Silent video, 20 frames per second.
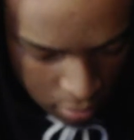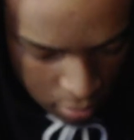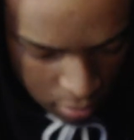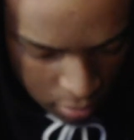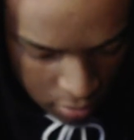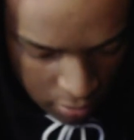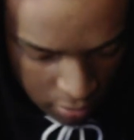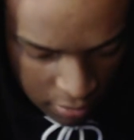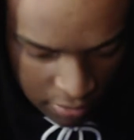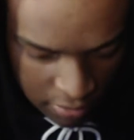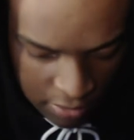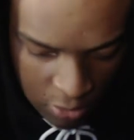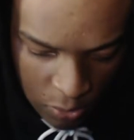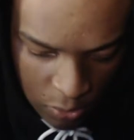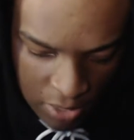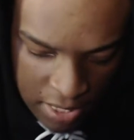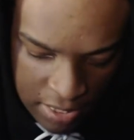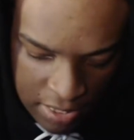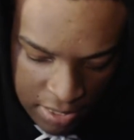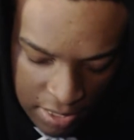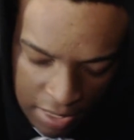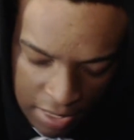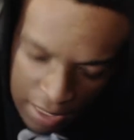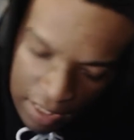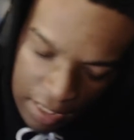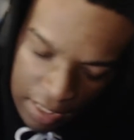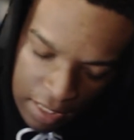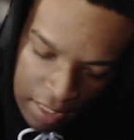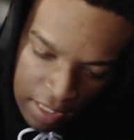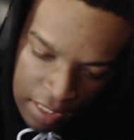it's so easy to
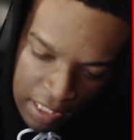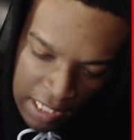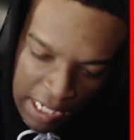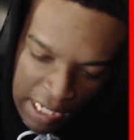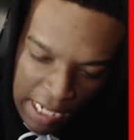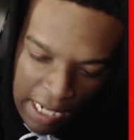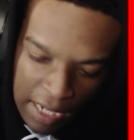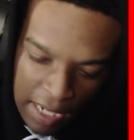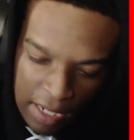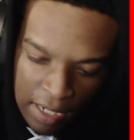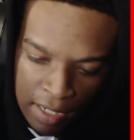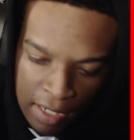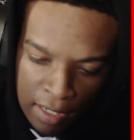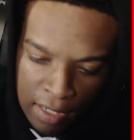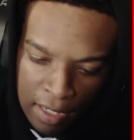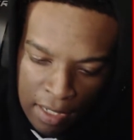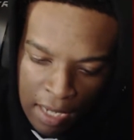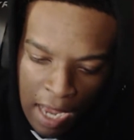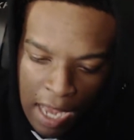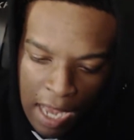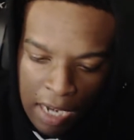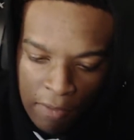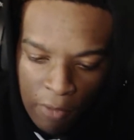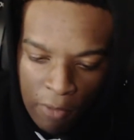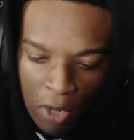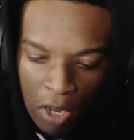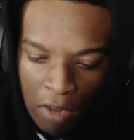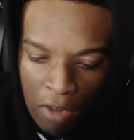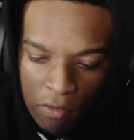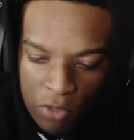get kind of
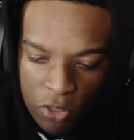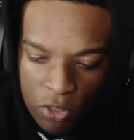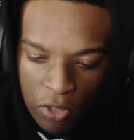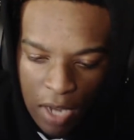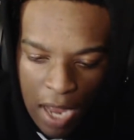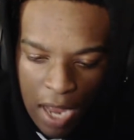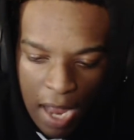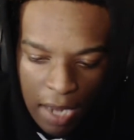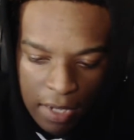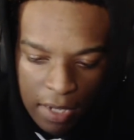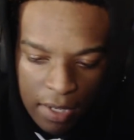off track